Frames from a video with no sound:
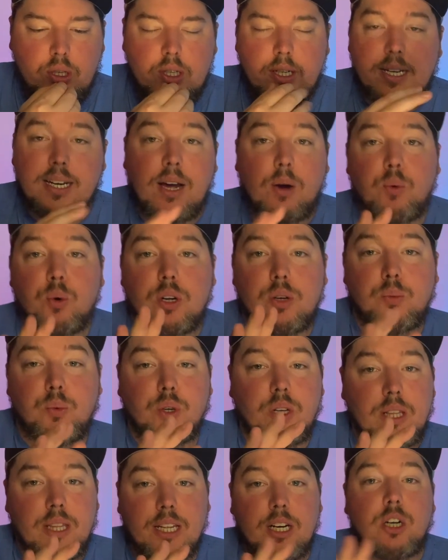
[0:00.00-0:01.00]
now we're
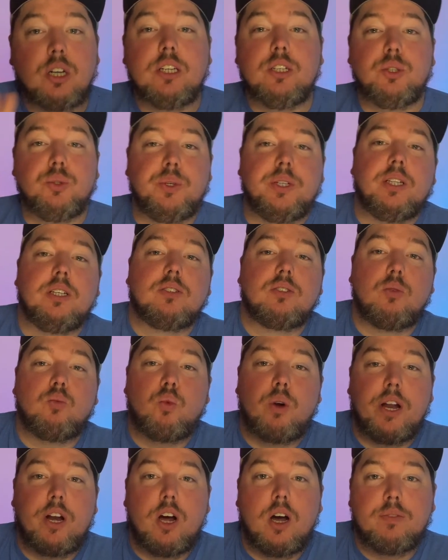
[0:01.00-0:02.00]
literally doing this
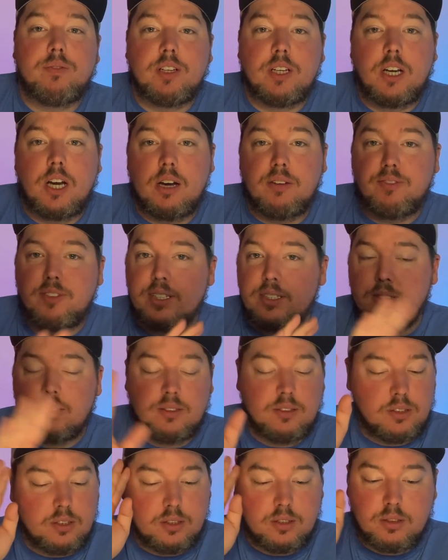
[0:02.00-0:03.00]
right off the cuff. This is
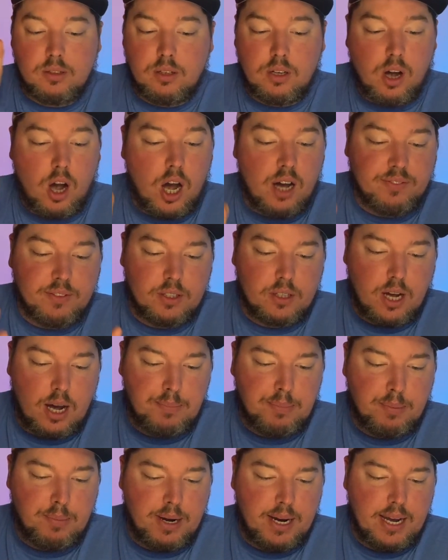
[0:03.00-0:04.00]
just off the top
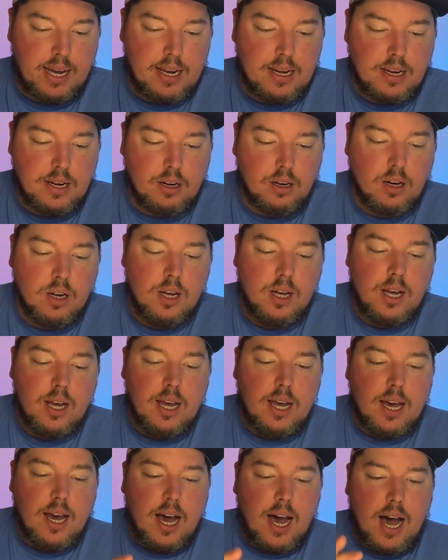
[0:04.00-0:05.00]
of my head here.
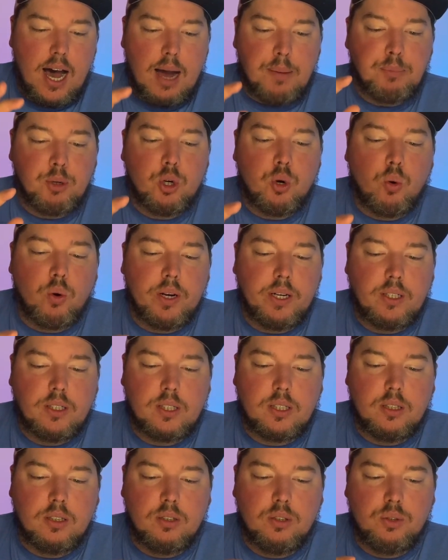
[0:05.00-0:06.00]
I'm going
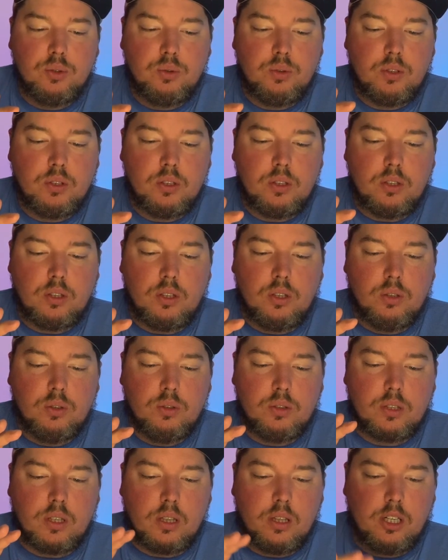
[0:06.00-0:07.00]
to
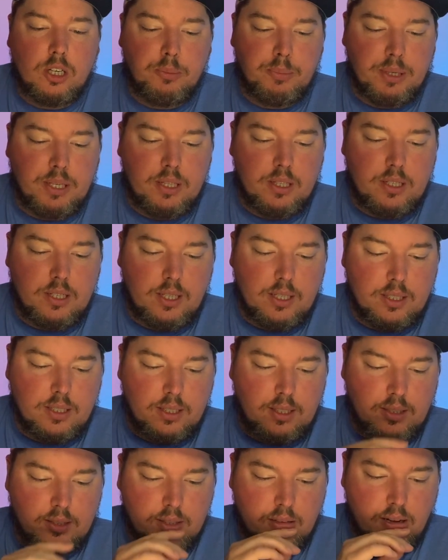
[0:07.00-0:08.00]
use a little bit of the
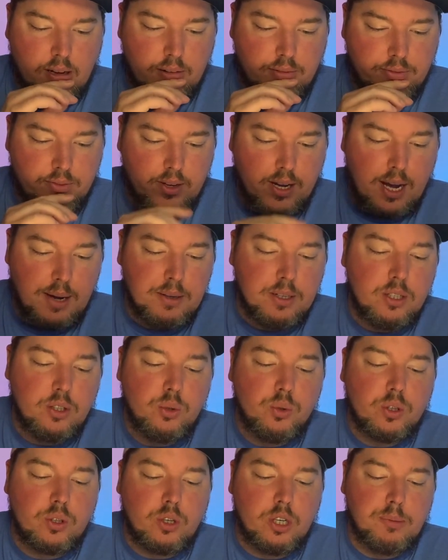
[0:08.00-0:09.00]
D&D stuff. I'm going to
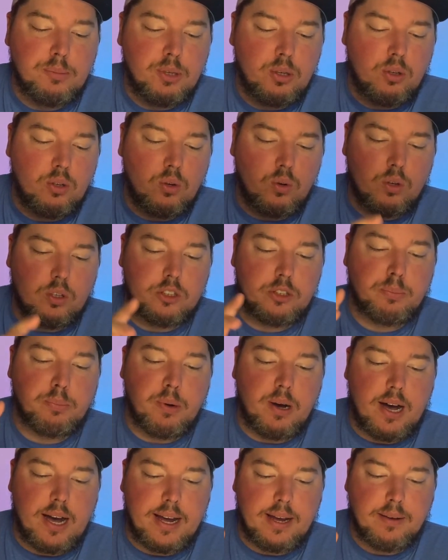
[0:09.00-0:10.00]
do a criminal or a
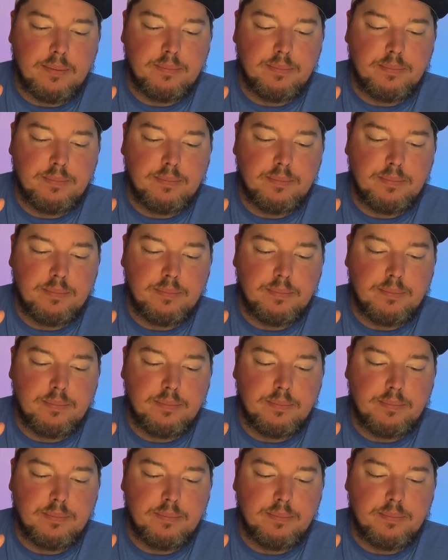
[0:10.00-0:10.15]
spy.